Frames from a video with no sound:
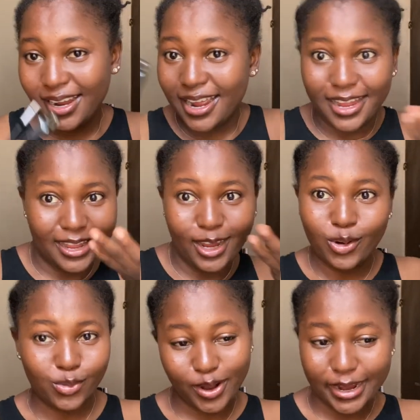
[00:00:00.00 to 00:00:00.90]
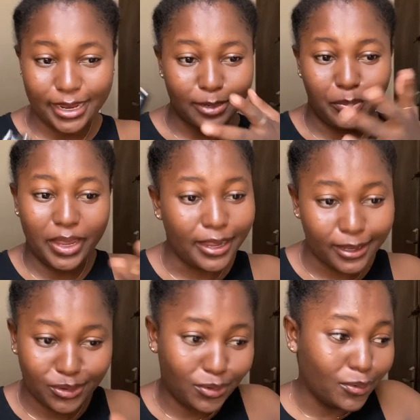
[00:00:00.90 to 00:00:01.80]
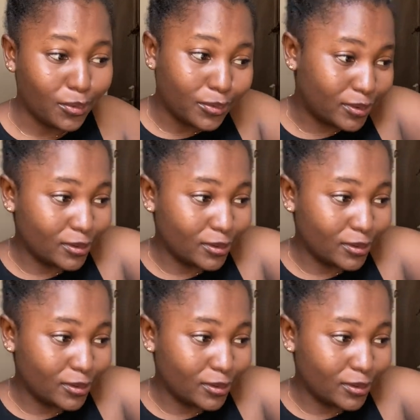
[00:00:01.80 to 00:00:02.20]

I like gray and pink, you know, you